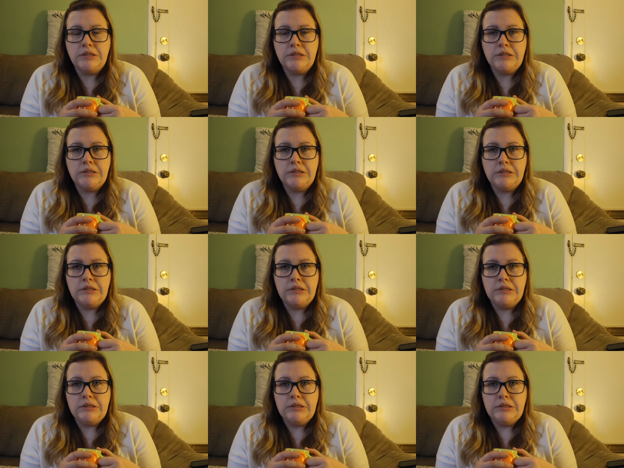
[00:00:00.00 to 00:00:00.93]

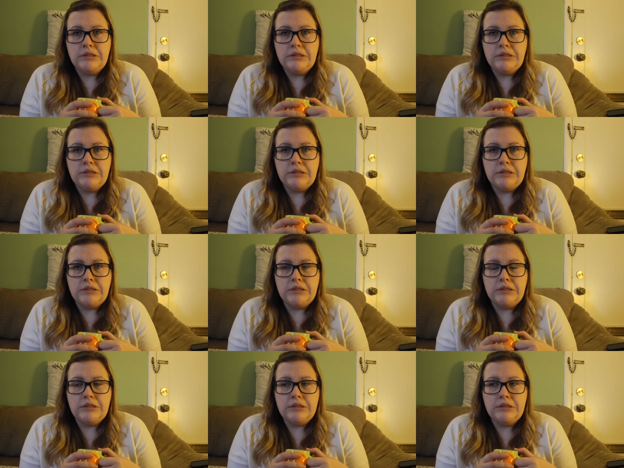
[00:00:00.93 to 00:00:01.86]

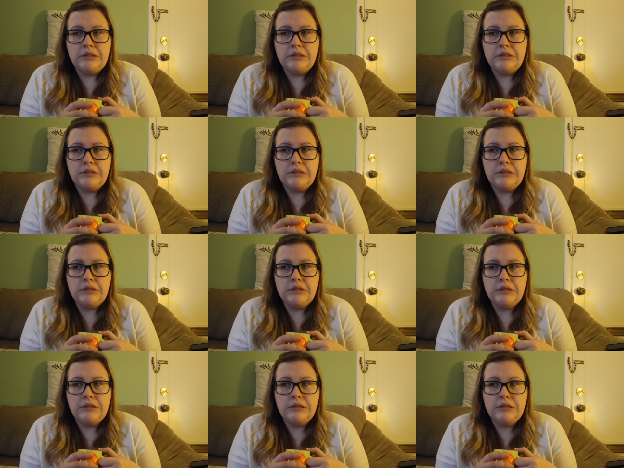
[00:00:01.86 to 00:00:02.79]

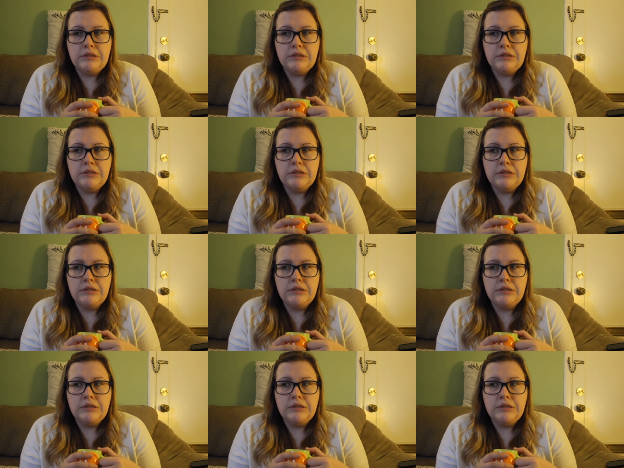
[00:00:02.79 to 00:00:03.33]
Nobody speaks.